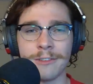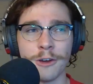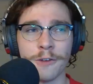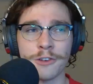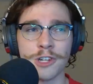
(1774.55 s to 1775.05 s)
So
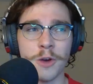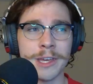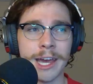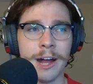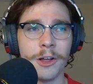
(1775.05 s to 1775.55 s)
if you're Joey
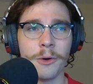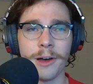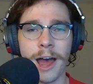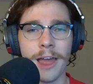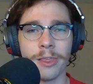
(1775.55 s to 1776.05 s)
Gallo,
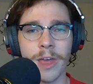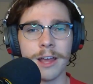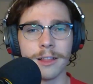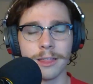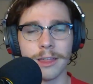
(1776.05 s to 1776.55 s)
I think
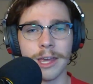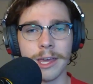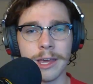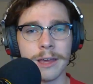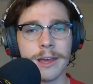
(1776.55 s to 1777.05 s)

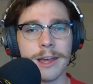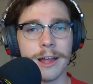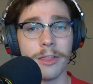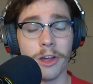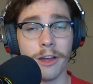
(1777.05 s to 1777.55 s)
the
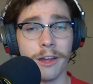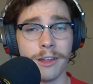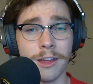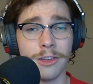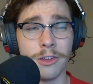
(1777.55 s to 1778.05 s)

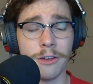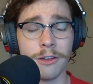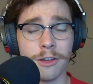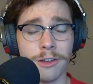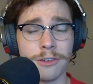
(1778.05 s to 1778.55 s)

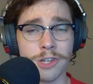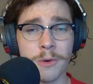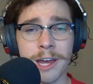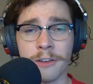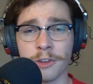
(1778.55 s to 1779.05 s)
Joey
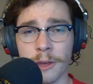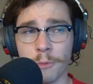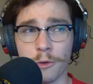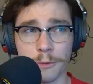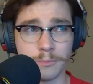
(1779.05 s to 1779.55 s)
Gallo's going to get moved.